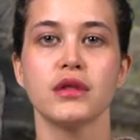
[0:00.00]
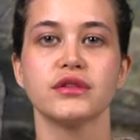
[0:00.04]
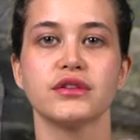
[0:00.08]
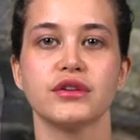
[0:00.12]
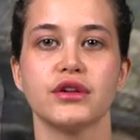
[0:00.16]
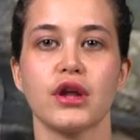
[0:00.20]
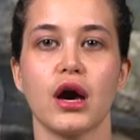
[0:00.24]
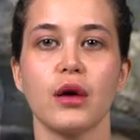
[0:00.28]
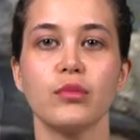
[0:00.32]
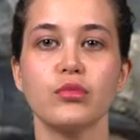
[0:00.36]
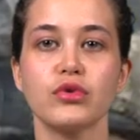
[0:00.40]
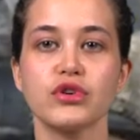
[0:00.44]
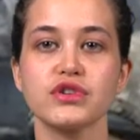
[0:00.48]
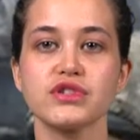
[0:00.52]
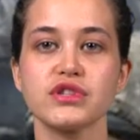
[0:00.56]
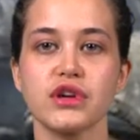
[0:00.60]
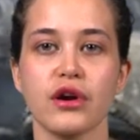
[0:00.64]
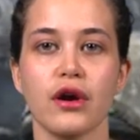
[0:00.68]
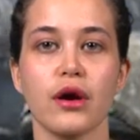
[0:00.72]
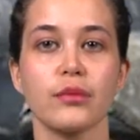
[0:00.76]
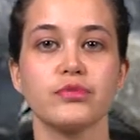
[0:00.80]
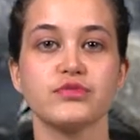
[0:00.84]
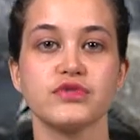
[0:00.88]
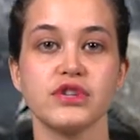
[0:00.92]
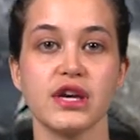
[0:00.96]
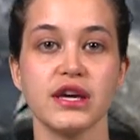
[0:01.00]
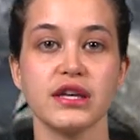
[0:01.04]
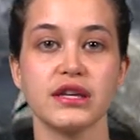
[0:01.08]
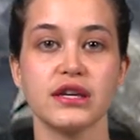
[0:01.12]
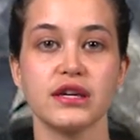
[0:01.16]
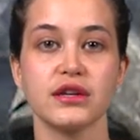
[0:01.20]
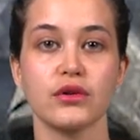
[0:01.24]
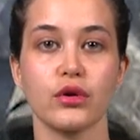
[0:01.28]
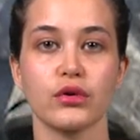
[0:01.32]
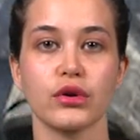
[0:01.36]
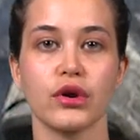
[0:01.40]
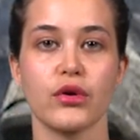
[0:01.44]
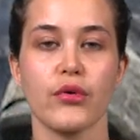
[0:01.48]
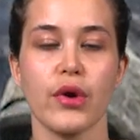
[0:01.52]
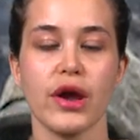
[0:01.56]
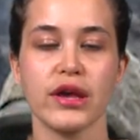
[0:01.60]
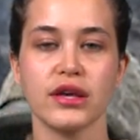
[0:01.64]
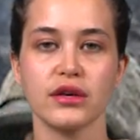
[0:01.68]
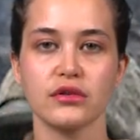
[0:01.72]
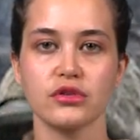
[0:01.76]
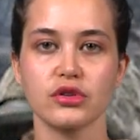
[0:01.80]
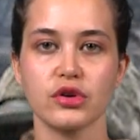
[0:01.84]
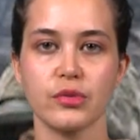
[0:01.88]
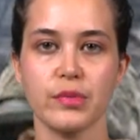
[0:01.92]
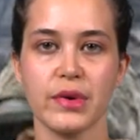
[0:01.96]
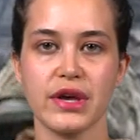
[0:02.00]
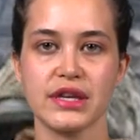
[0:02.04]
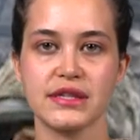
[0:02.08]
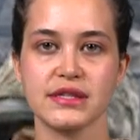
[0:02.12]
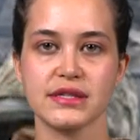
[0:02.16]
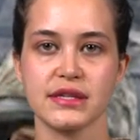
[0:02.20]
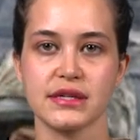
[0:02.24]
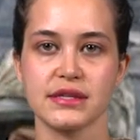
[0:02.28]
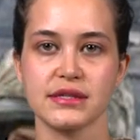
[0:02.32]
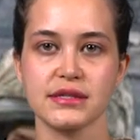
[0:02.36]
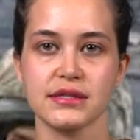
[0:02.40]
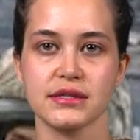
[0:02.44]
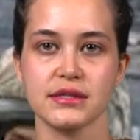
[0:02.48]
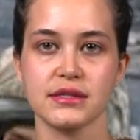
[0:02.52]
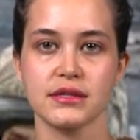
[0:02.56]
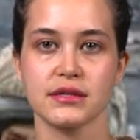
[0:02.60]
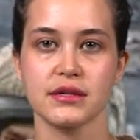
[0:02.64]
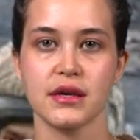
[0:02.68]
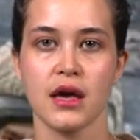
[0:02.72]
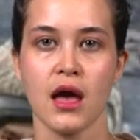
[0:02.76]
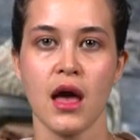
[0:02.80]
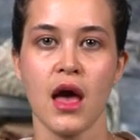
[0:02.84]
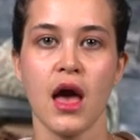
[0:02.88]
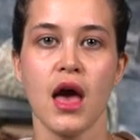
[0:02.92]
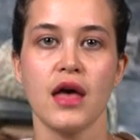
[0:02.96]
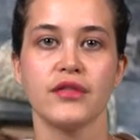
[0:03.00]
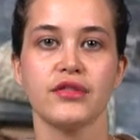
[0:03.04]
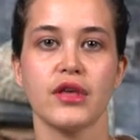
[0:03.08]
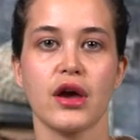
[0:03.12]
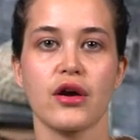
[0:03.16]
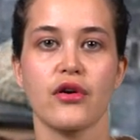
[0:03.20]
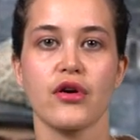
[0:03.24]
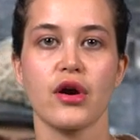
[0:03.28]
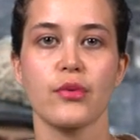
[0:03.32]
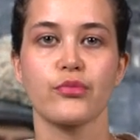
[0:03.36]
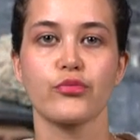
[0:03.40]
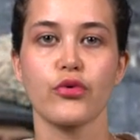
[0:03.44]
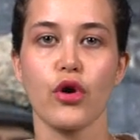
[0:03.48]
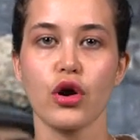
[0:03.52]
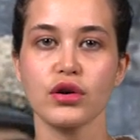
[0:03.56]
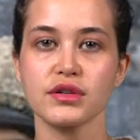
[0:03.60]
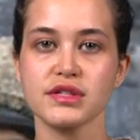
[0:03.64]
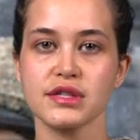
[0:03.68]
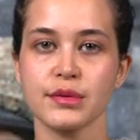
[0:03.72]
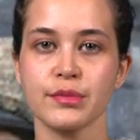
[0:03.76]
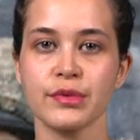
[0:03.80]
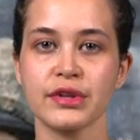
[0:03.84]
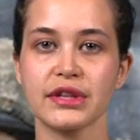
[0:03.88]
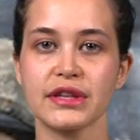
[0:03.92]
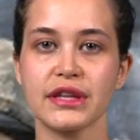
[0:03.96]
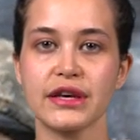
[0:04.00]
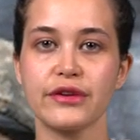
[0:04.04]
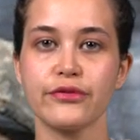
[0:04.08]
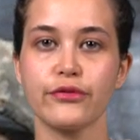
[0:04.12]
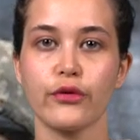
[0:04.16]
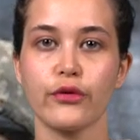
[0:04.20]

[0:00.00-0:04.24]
The numbers are updated on a regular basis. There are approximately